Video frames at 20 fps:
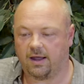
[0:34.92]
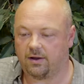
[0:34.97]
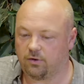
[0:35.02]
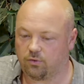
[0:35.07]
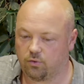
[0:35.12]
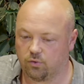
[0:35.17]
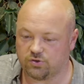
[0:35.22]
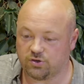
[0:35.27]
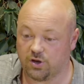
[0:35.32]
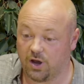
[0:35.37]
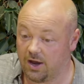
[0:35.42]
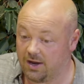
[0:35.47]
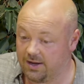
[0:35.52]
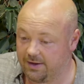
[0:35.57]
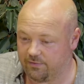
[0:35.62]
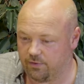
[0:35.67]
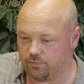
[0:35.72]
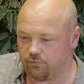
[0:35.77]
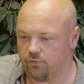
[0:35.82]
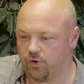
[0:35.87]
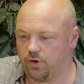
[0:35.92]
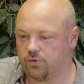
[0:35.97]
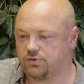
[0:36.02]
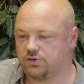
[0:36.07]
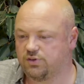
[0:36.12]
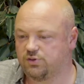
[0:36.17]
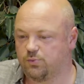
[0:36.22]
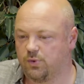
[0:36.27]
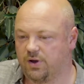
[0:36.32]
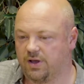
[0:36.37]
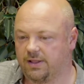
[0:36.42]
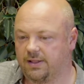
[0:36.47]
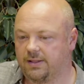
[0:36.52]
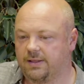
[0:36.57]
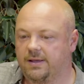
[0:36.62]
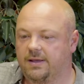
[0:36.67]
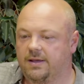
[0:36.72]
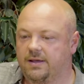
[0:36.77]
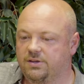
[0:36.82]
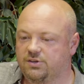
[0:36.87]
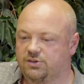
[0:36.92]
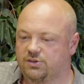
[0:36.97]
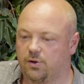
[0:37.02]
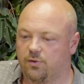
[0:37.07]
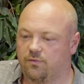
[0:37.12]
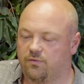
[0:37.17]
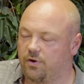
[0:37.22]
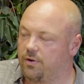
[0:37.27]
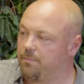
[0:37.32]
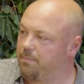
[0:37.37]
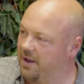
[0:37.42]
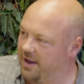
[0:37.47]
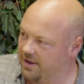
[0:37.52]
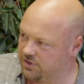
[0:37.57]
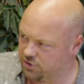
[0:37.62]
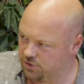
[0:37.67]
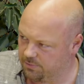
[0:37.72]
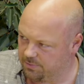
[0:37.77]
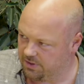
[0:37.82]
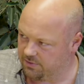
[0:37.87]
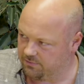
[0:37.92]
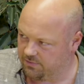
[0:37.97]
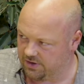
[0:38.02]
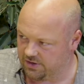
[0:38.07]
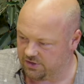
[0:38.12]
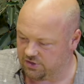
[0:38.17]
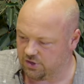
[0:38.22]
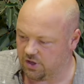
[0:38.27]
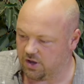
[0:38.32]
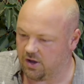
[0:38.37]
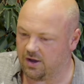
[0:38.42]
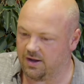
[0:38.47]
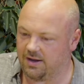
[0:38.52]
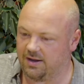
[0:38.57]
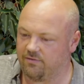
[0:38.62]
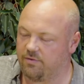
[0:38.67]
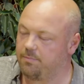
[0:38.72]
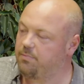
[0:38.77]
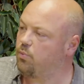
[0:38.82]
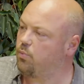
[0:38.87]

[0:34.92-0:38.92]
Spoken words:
And of course, I live in Roche as well, so I'm very passionate about the village that I live in.